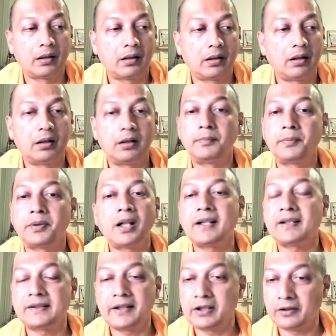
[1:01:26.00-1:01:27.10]

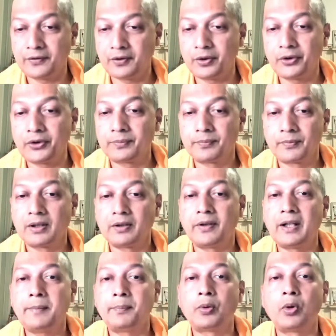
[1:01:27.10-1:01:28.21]
Shankaracharya, of course, is
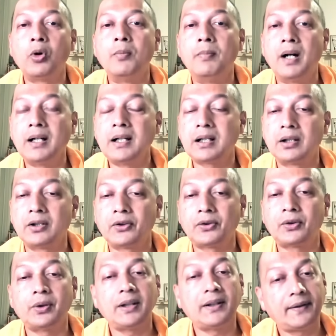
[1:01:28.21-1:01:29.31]
very pro-monk.
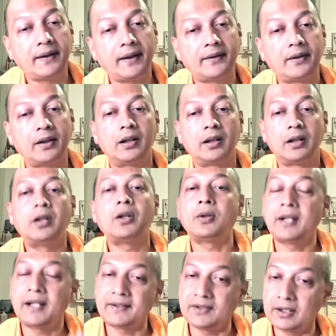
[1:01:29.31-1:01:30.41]
So he says, no, no,
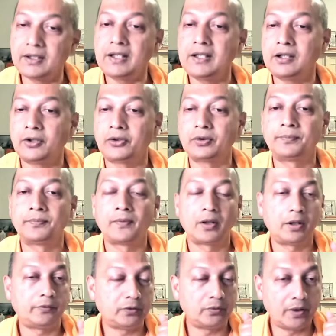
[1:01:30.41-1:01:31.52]
externally also.
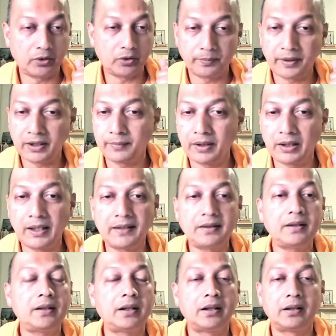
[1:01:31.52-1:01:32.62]
If you want to become
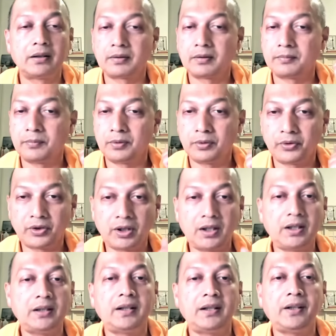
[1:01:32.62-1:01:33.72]
enlightened, you
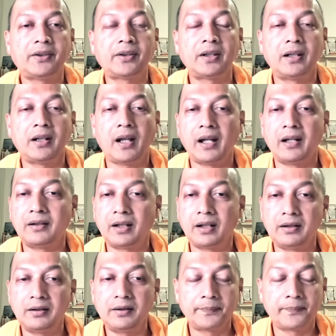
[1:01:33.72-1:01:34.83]
study this and then